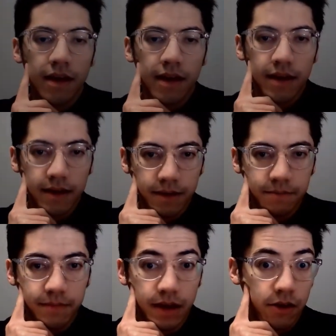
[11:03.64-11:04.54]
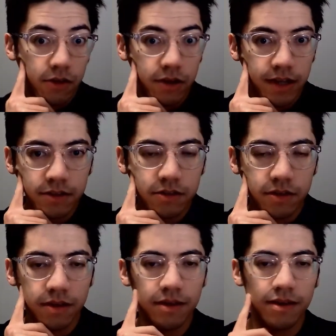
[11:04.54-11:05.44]
Our
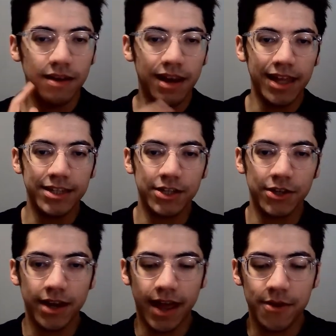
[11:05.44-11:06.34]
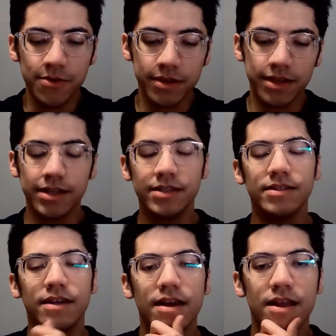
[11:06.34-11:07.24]
next letter now
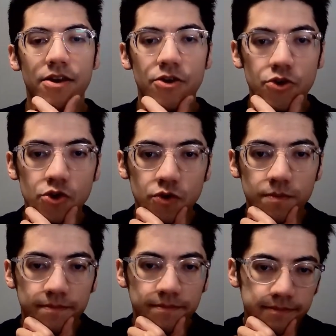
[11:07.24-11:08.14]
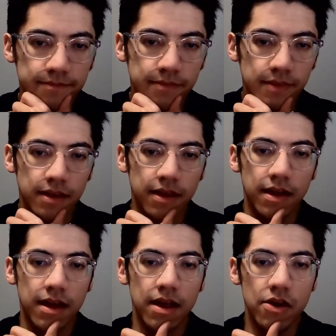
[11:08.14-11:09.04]
is nu.
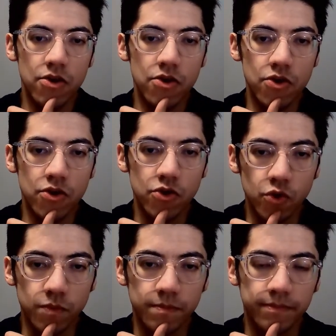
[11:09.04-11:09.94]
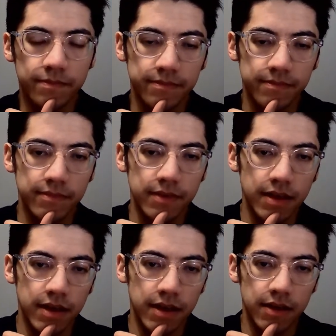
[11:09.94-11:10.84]
Nu.
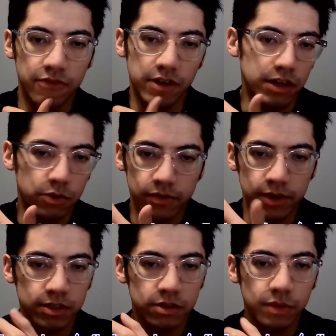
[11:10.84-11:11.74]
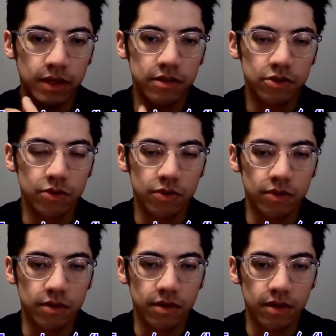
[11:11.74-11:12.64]
Fairly equivalent as well
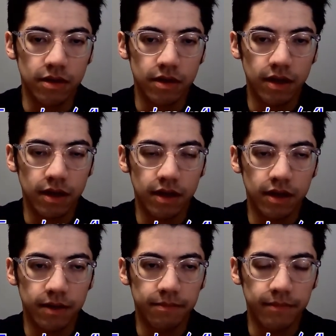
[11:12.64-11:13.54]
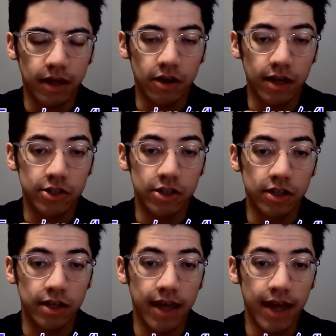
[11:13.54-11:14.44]
to our
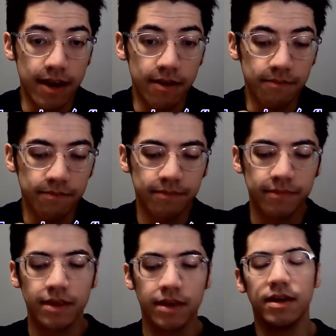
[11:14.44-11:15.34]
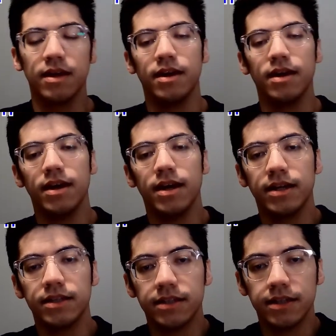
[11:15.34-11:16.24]
letter N.
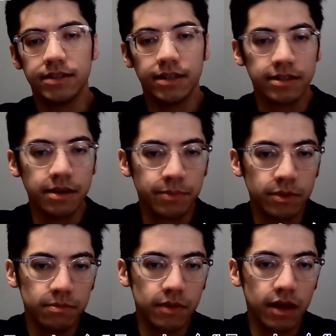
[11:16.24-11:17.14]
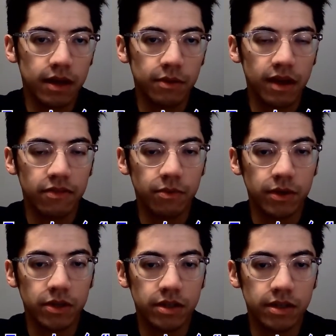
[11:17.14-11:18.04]
And as an example, we have the
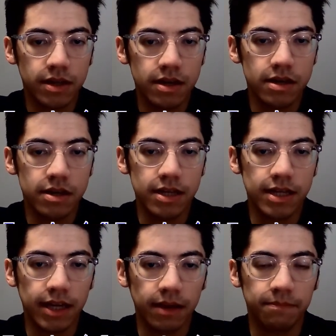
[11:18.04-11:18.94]
word Nike.